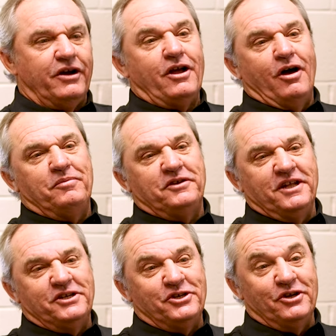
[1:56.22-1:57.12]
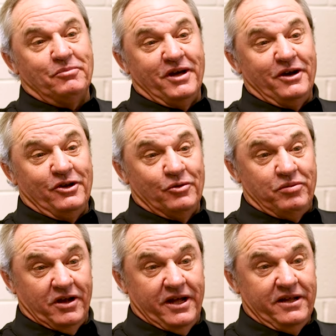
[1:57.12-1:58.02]
the competition, the better you'll
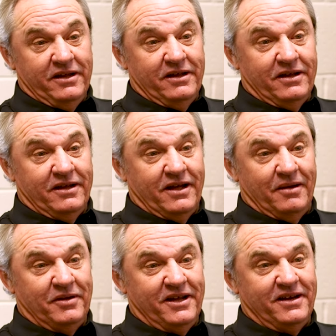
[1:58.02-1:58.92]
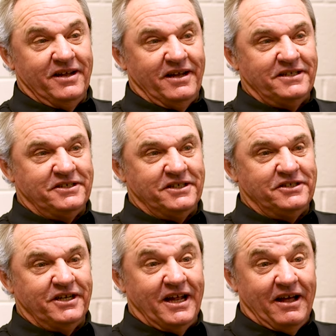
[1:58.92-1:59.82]
play. I mean, that's
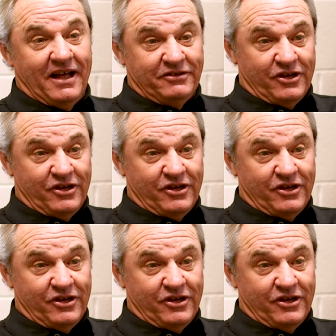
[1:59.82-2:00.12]
just, and I, I